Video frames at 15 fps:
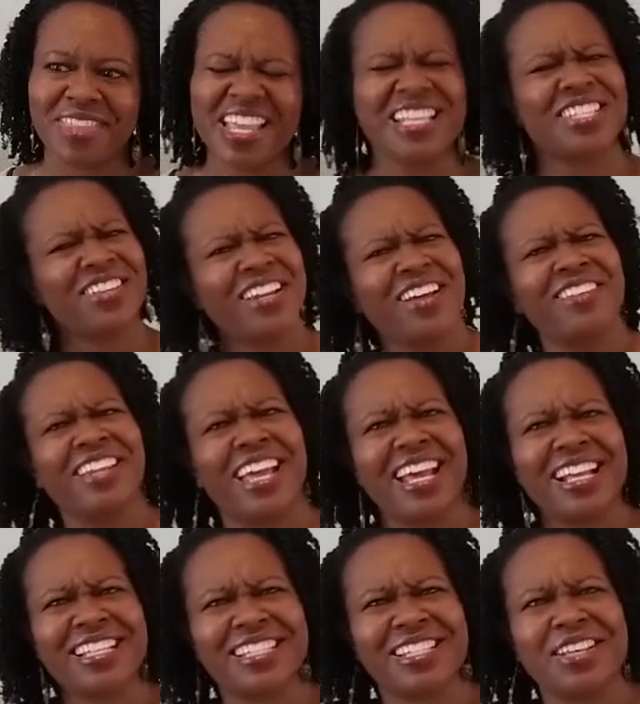So now the
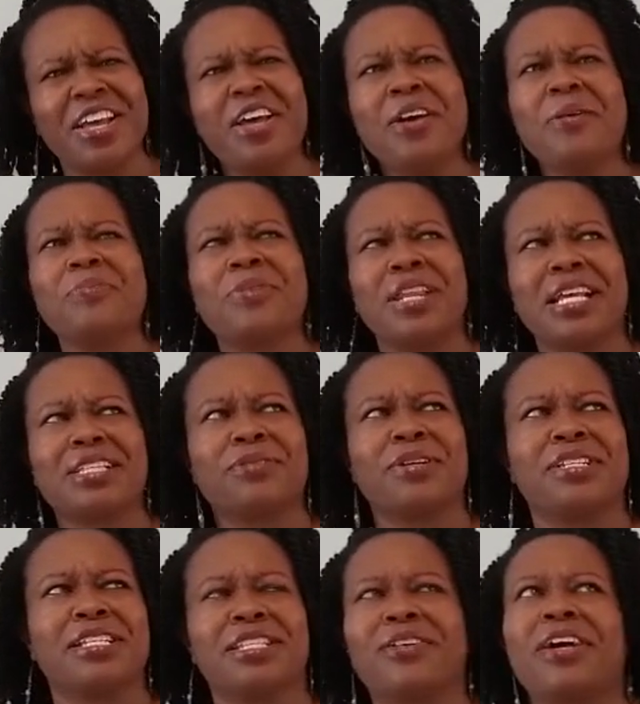next
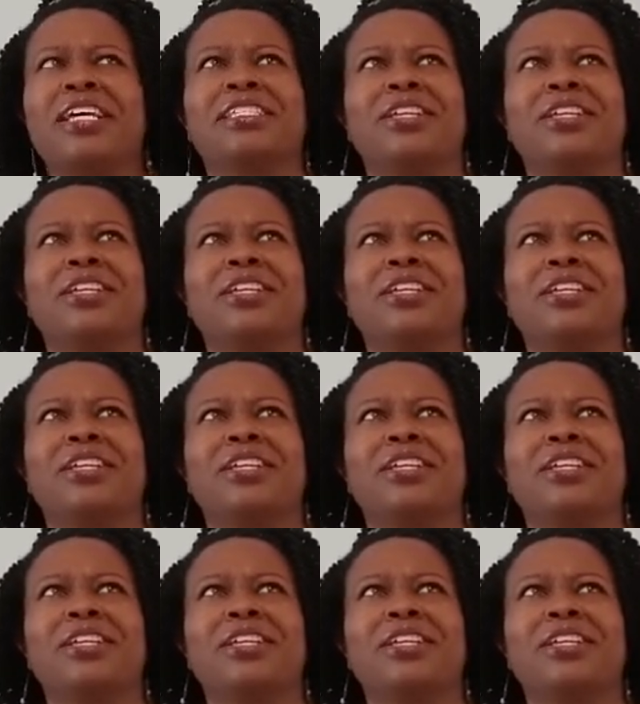question is, okay,